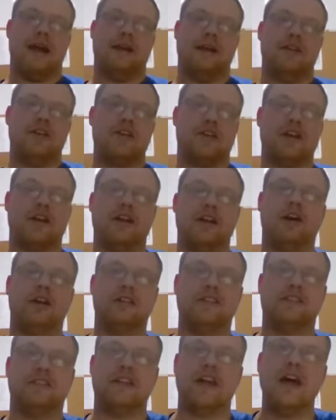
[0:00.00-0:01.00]
And
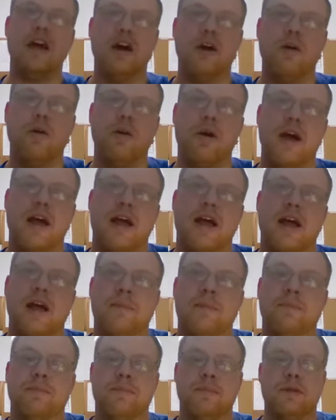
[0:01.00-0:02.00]
you can
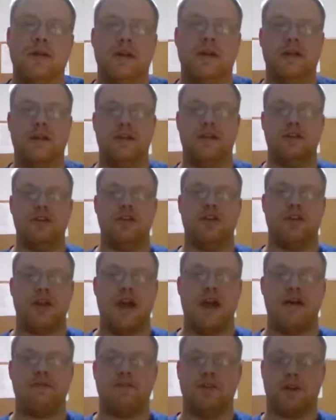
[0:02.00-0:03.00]
also
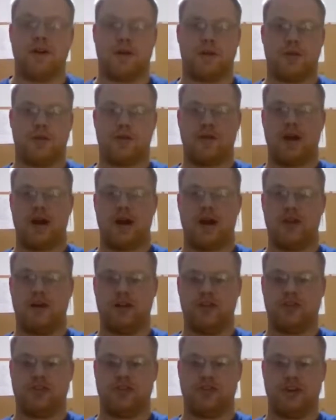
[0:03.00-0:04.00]
you have your
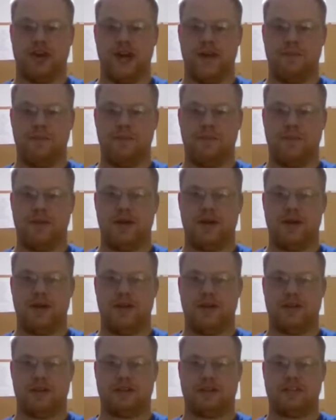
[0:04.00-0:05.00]
throttle trim
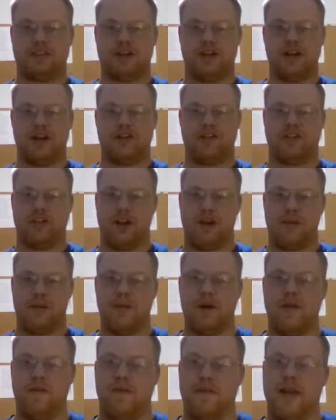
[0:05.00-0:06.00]
and your steering trim
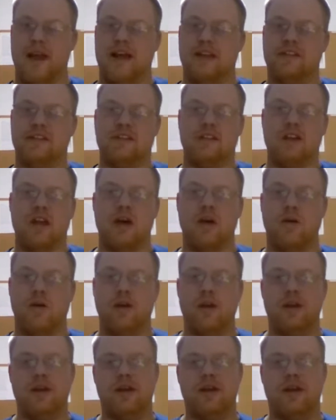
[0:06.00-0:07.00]
on that. So
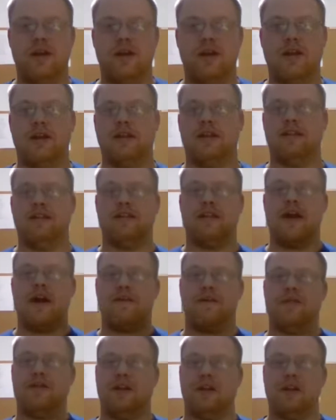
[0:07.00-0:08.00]

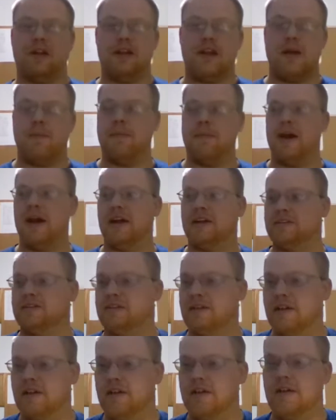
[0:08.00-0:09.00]
definitely a must.
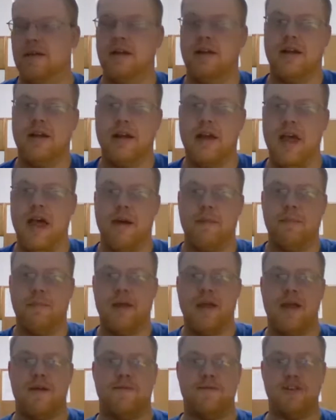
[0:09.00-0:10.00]

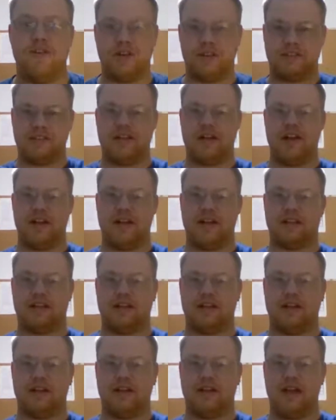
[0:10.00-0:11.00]
If your steering's a
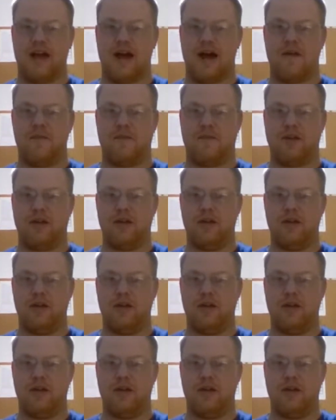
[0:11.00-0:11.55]
little off,